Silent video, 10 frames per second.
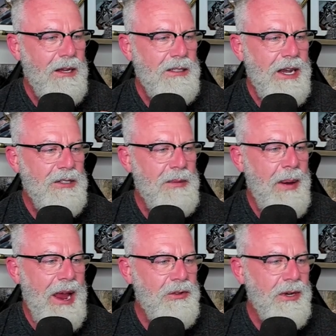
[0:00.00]
actually,
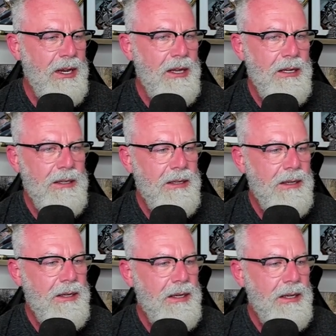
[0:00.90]
Patrick
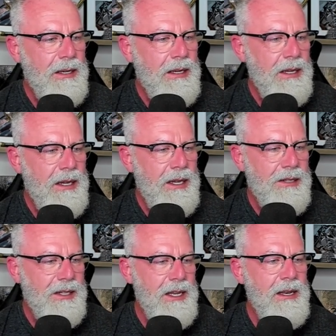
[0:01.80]

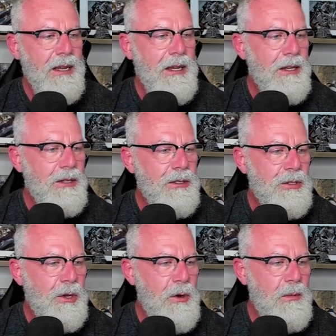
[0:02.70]
is in
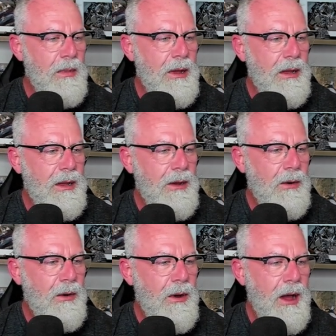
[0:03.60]
Zoom.
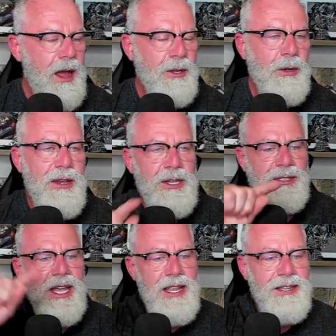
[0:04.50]
So I just
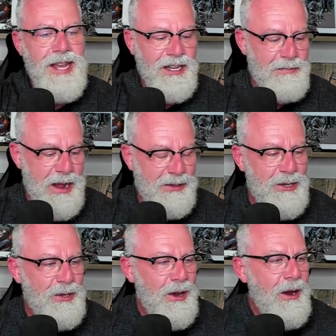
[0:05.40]
sent a text
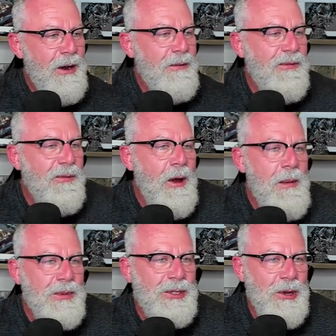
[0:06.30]
message
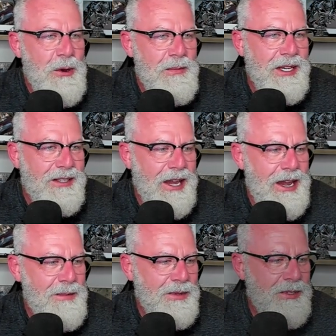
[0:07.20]
from Zoom to
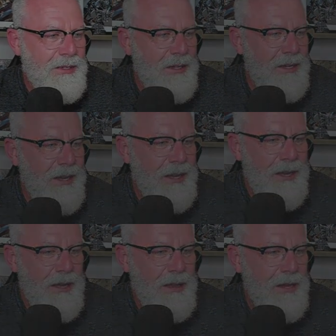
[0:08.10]
Teams.
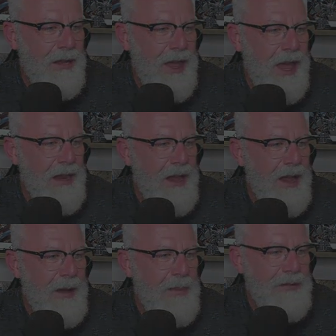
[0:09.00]
Look at that.
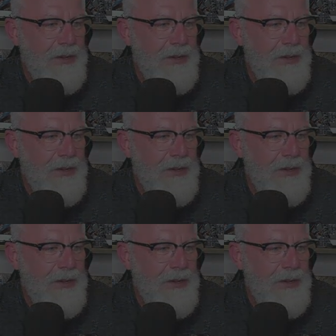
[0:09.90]
Hey, Patrick,